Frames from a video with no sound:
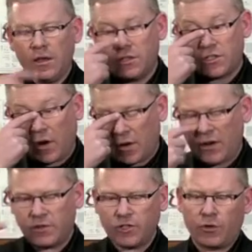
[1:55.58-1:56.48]

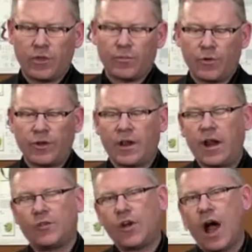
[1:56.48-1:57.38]
started, show you the brewing, and
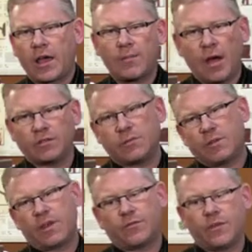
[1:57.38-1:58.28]
I'll talk about some of
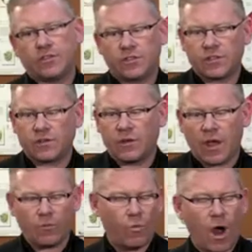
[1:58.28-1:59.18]
the other features
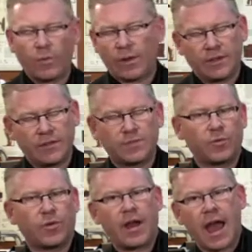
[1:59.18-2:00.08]
and why we like this
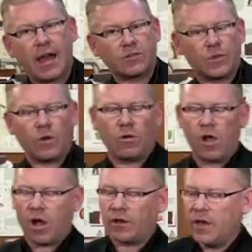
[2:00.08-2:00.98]
brewer as we go
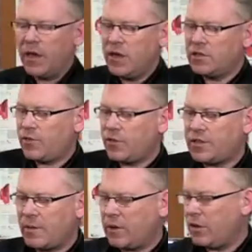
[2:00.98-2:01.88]
along. So the first
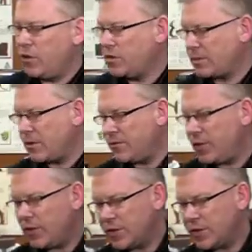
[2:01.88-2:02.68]
thing I'm going to do is I'm going to fill